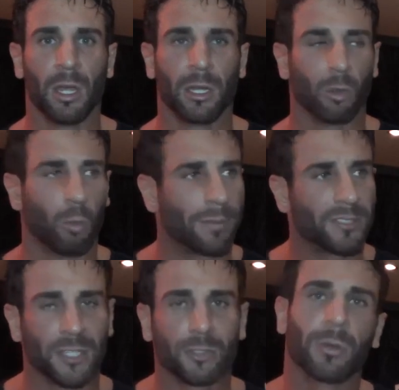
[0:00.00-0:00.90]
you know, the
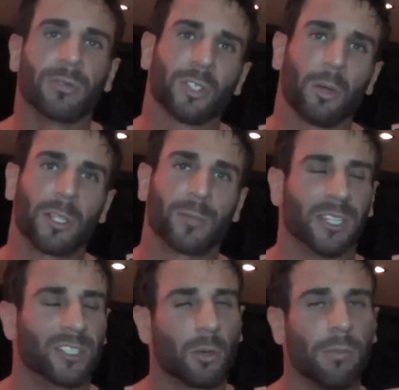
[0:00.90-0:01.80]
website has grown so much, but
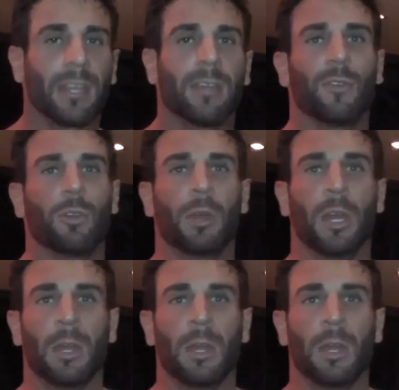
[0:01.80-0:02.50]
so many of you,